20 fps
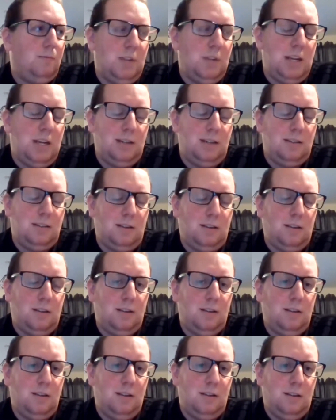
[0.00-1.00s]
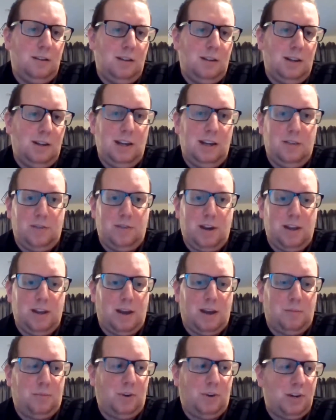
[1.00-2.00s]
need to
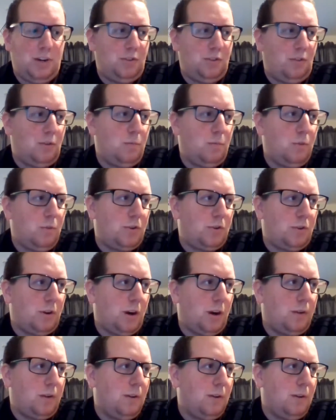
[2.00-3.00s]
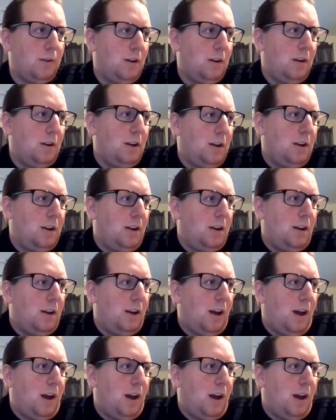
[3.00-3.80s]
alleviate that pressure on Woodrow. But